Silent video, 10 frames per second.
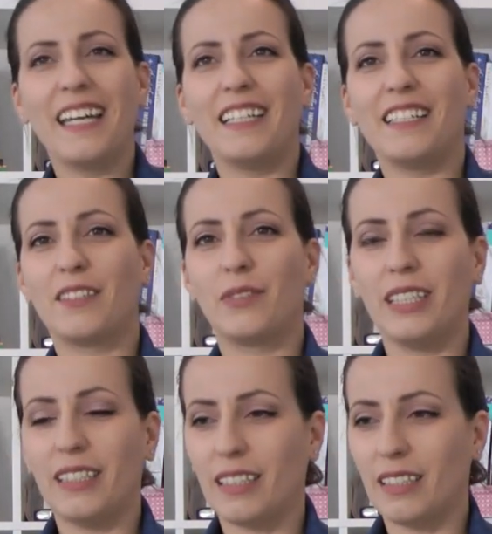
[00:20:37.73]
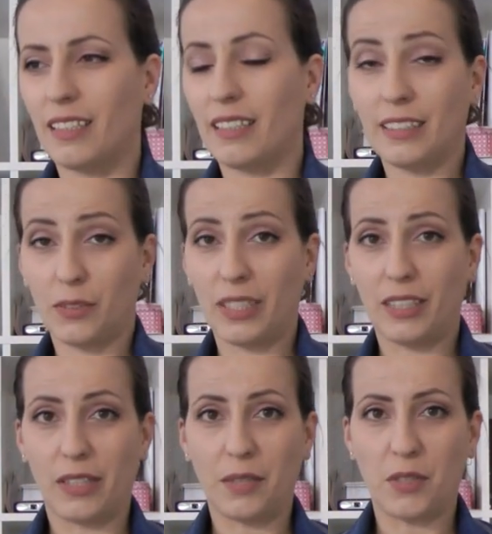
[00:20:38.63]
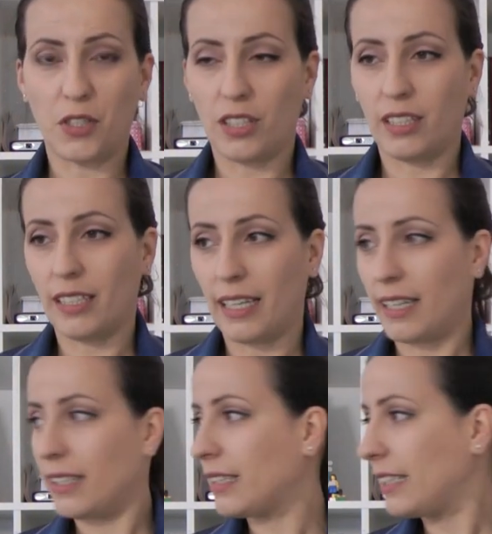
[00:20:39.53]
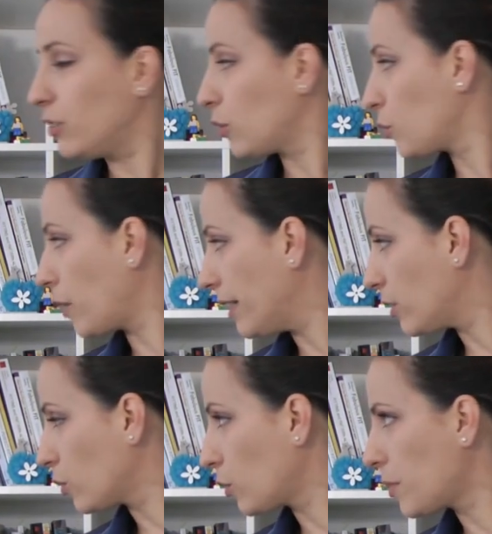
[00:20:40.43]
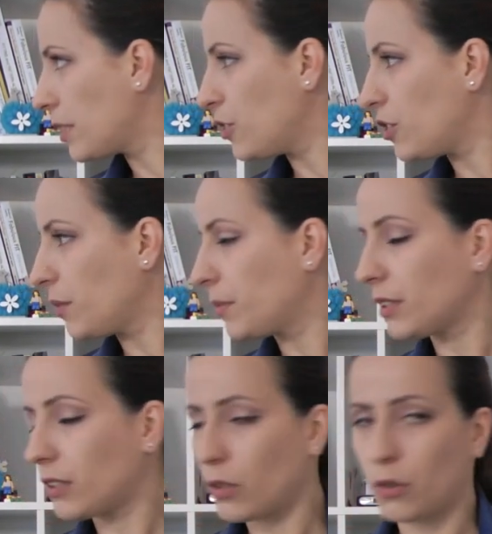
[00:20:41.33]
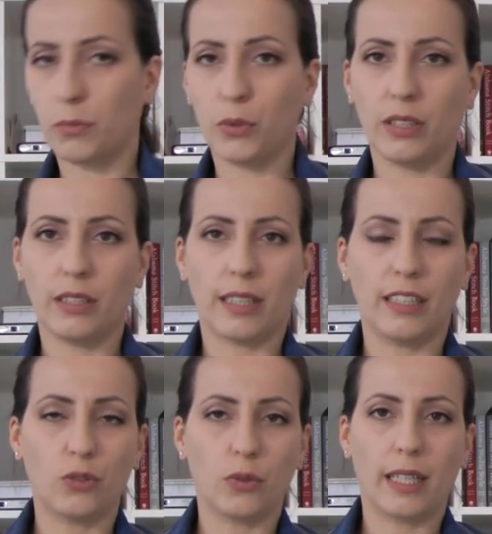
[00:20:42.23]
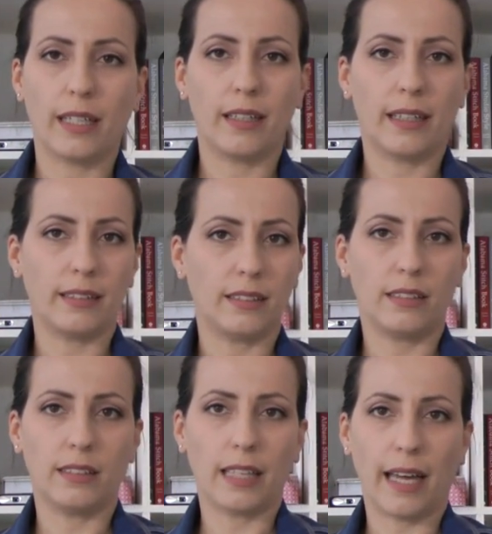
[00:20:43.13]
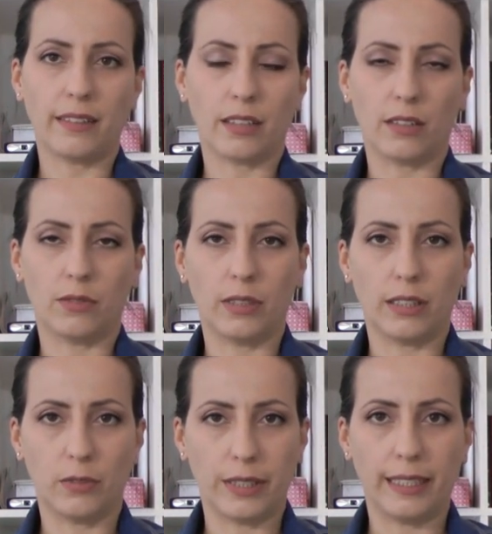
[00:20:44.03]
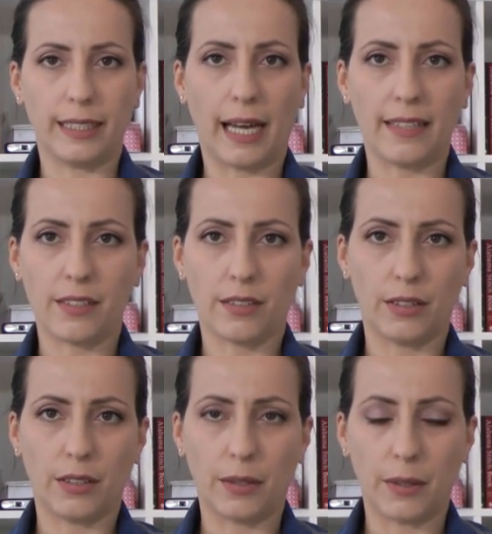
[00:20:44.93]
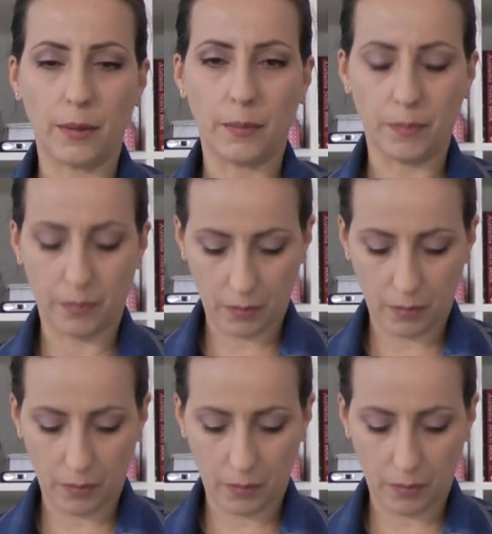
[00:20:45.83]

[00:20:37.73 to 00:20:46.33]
It's a really great machine, and I did not try it on top stitching, but on putting the things together, and it did handle really nice the